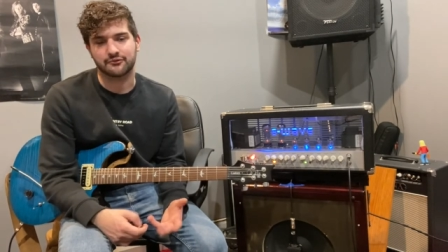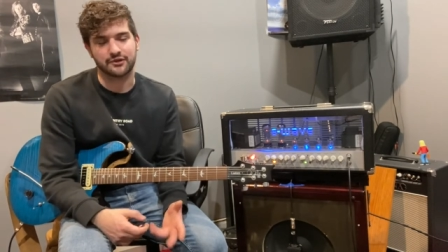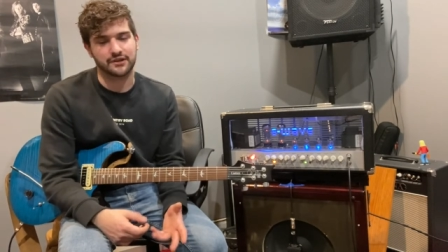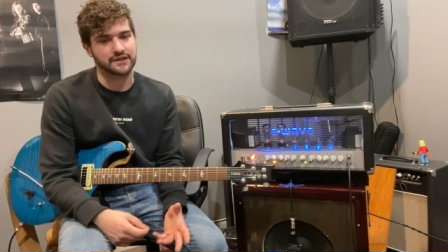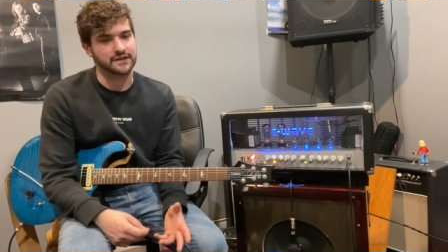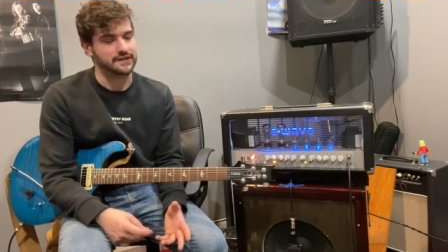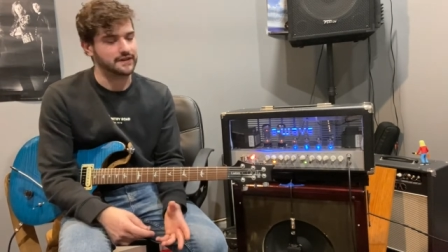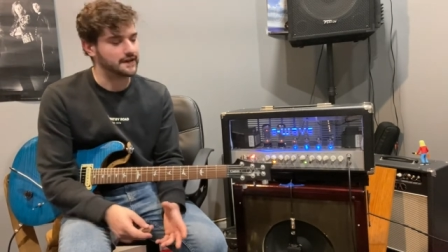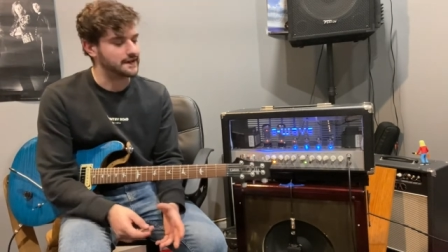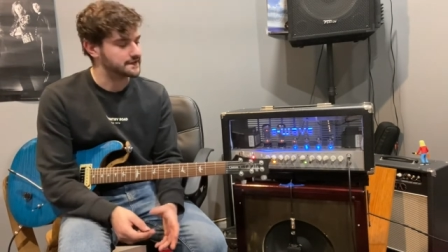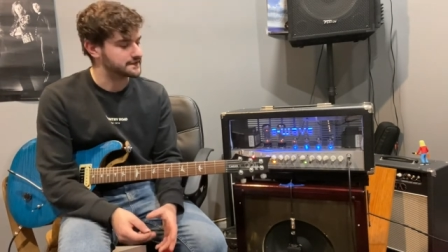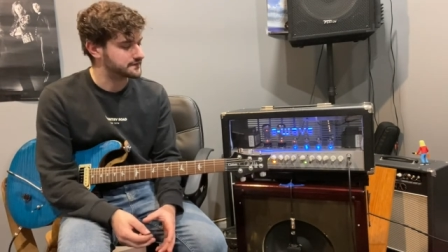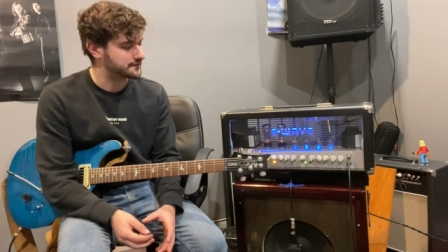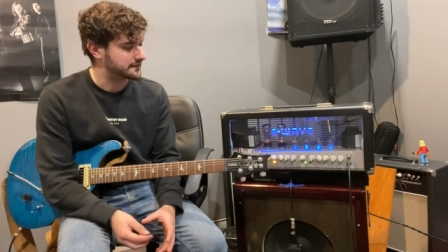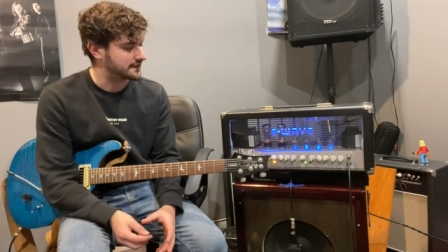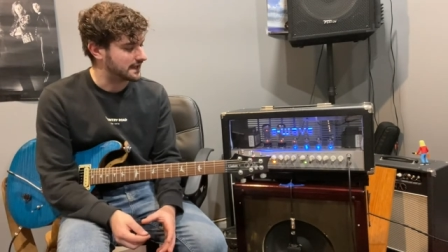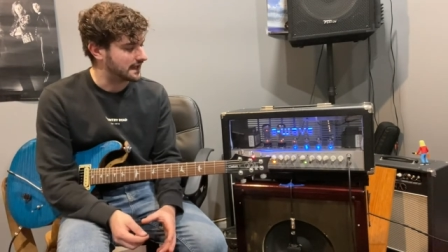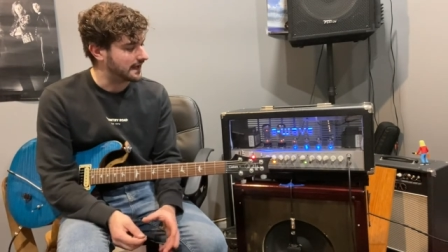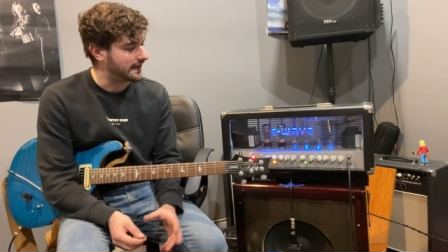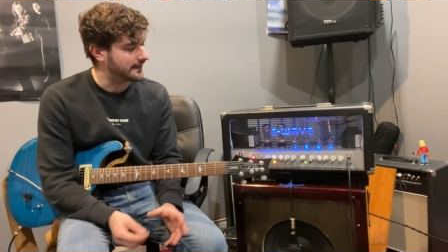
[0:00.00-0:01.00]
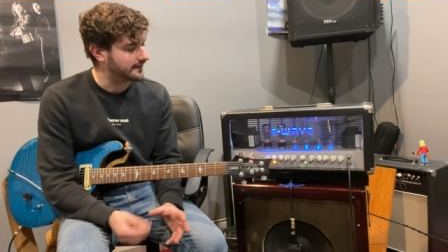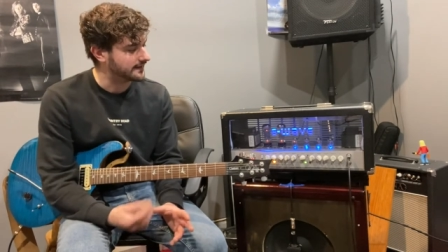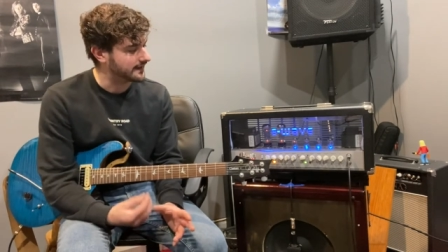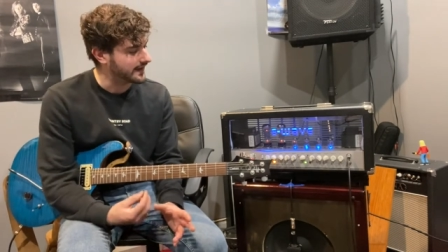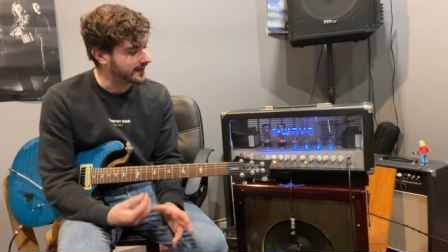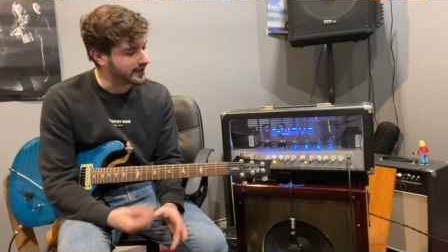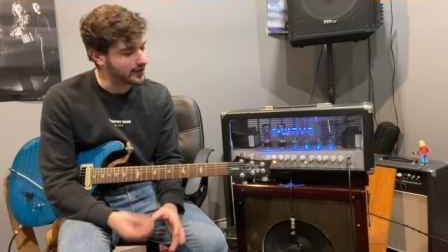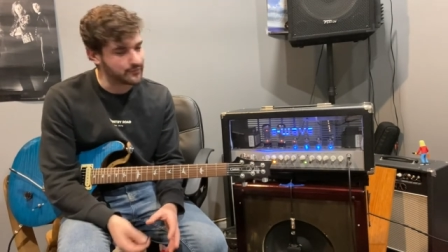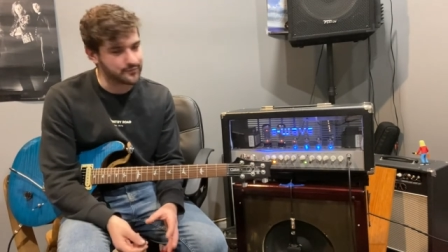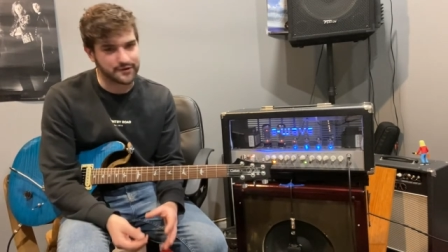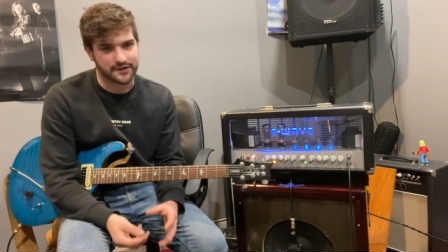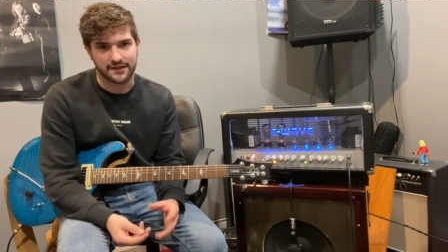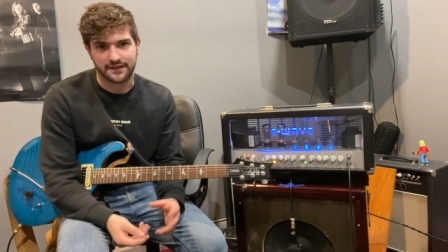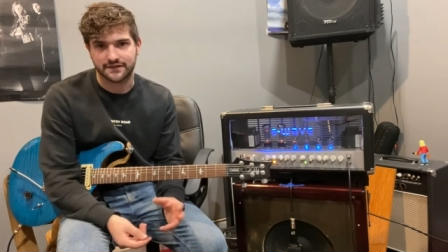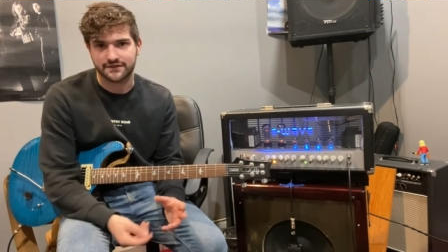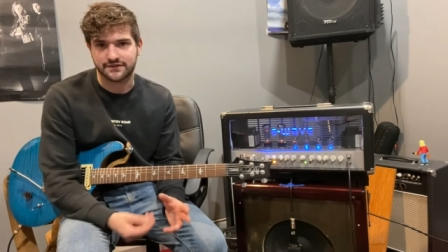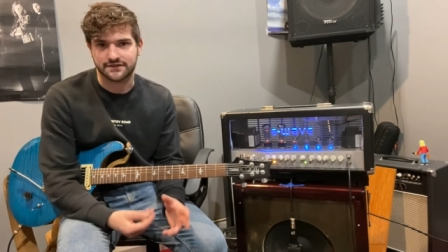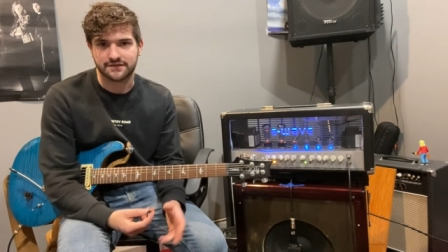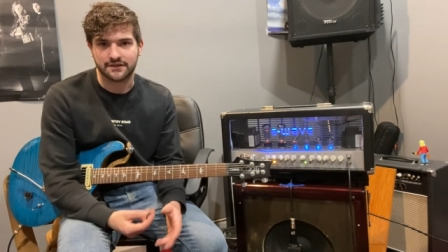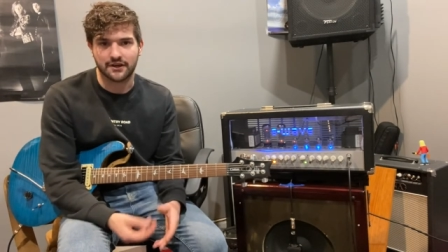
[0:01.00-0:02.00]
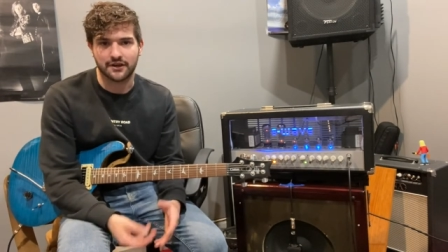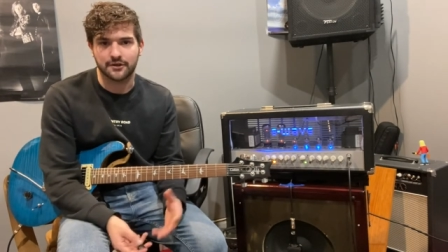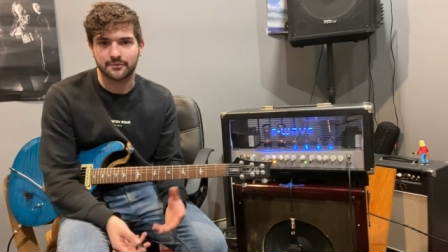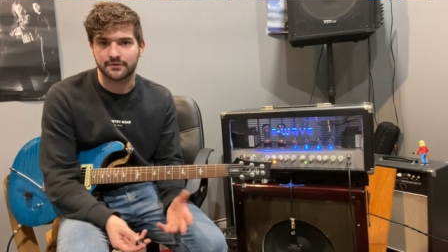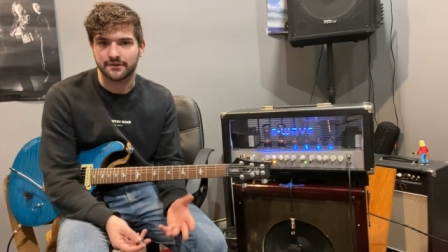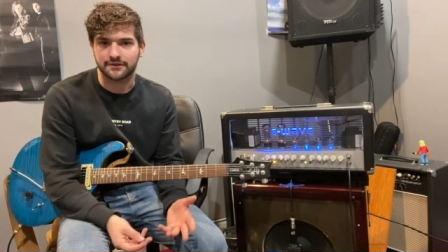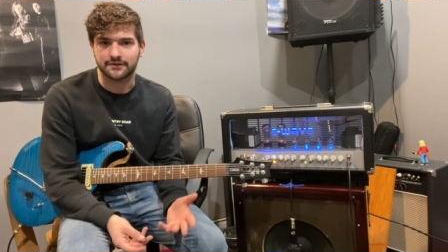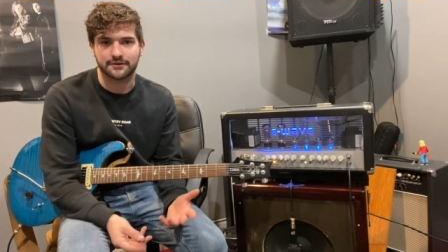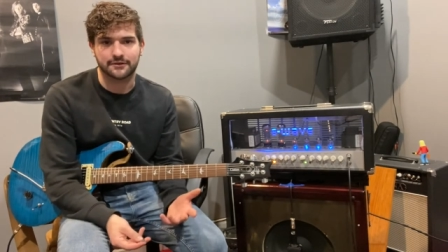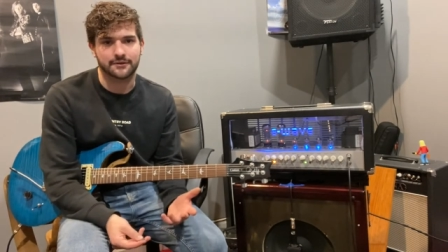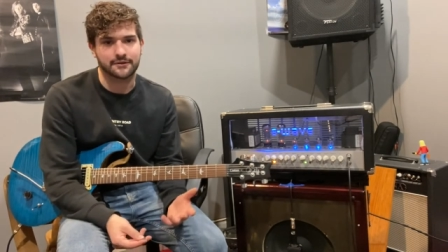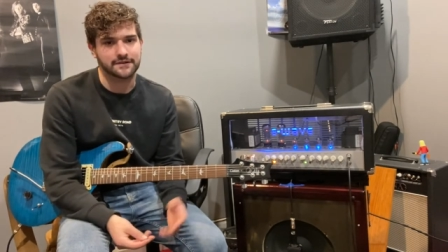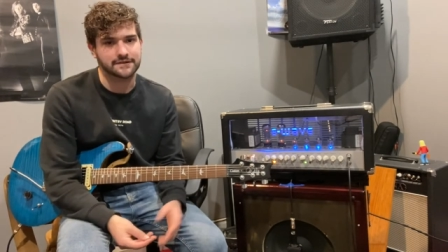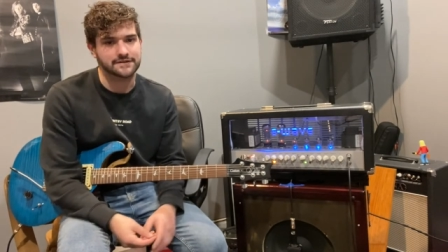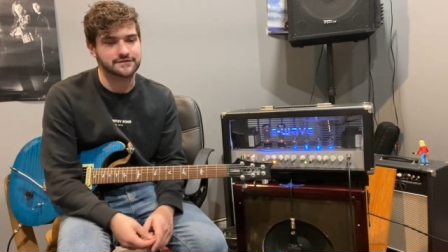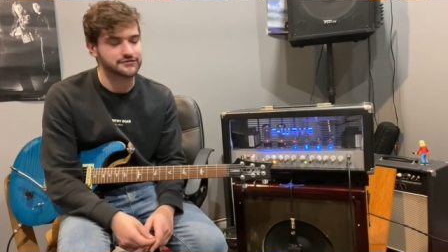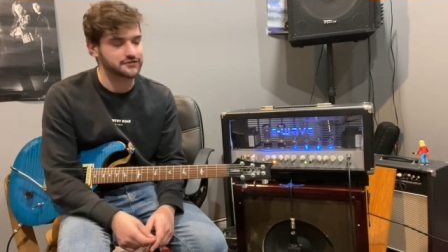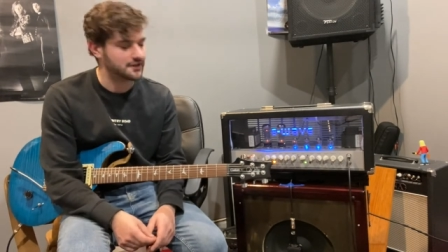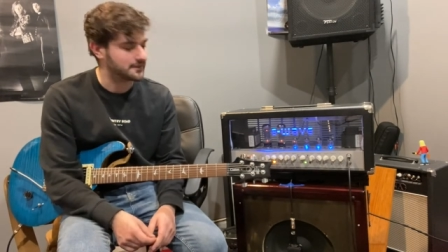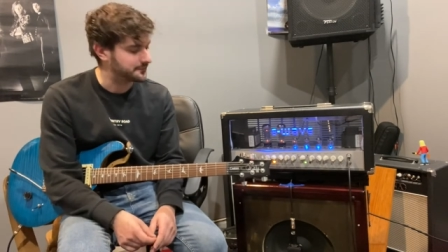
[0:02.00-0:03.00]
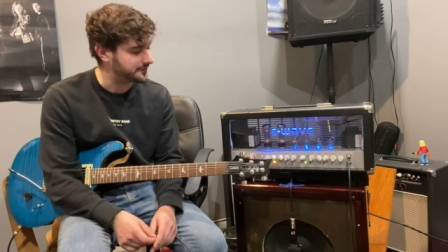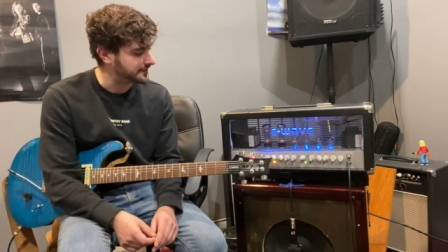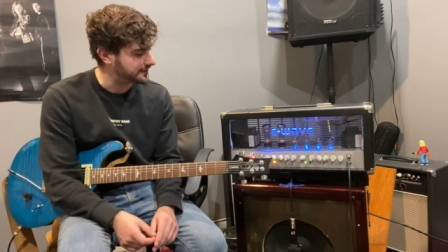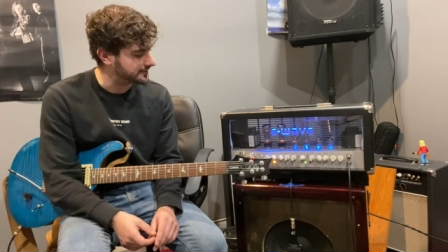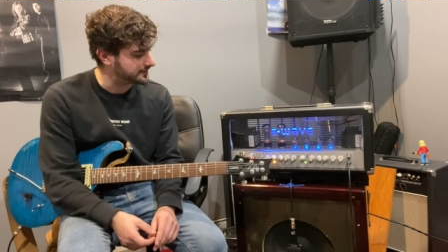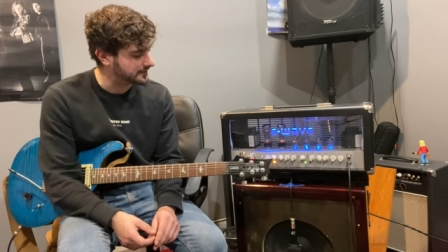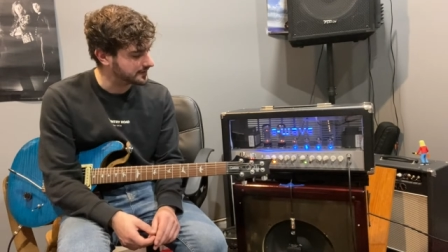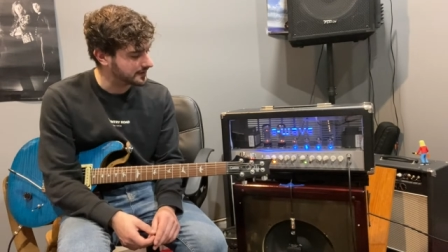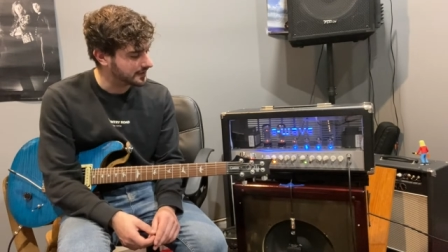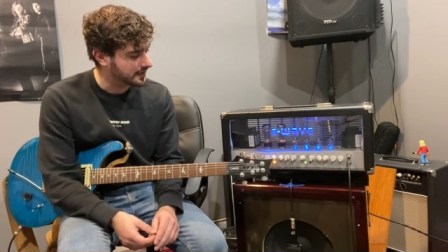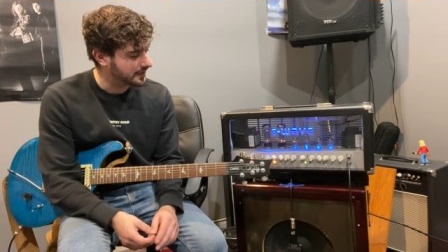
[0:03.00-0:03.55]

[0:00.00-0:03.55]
really nice for that ambient, just open chord strumming.